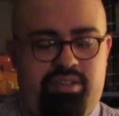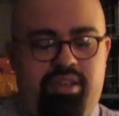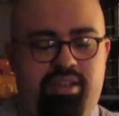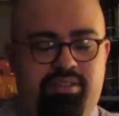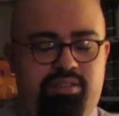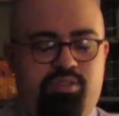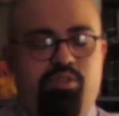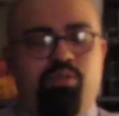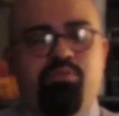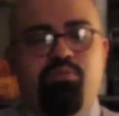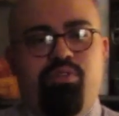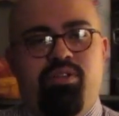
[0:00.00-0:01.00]
it's your
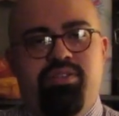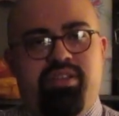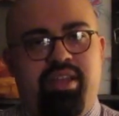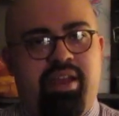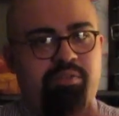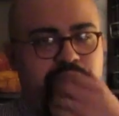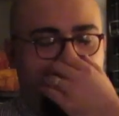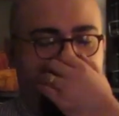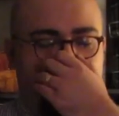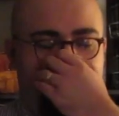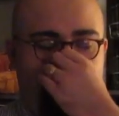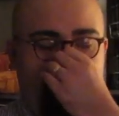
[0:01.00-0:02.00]
own words. And
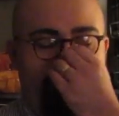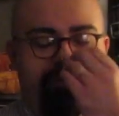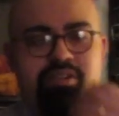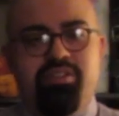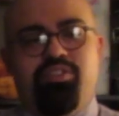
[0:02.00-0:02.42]
afterwards, we're going